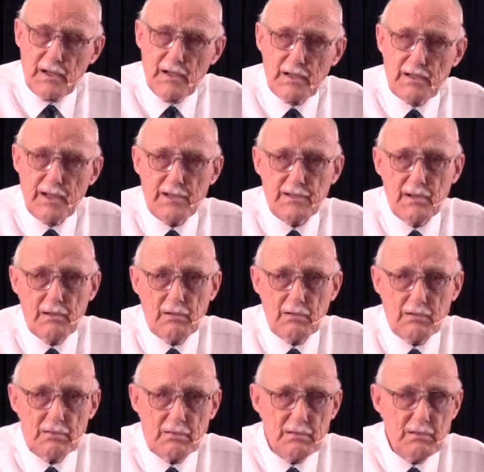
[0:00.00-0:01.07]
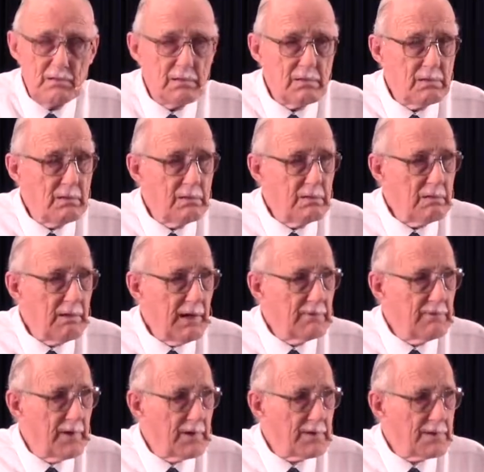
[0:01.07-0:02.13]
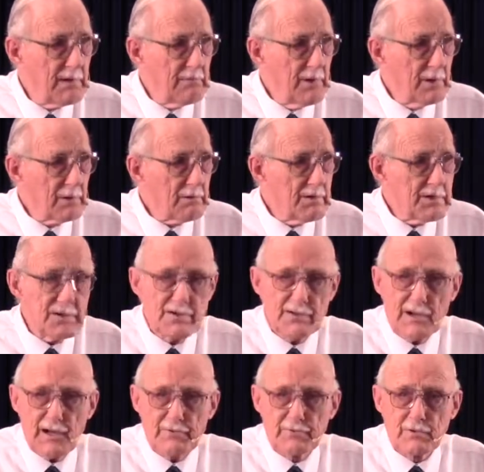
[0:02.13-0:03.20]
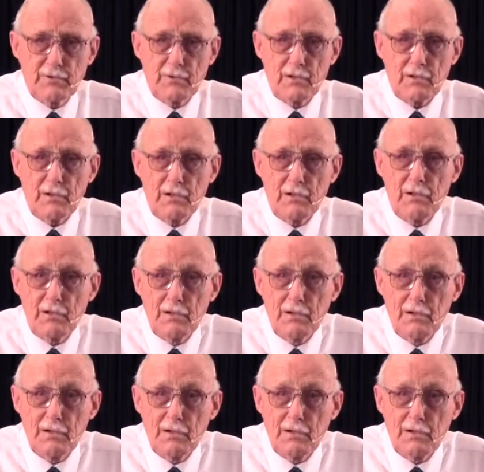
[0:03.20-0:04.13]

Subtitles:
And they said, oh, you Adventists are real Christians after all.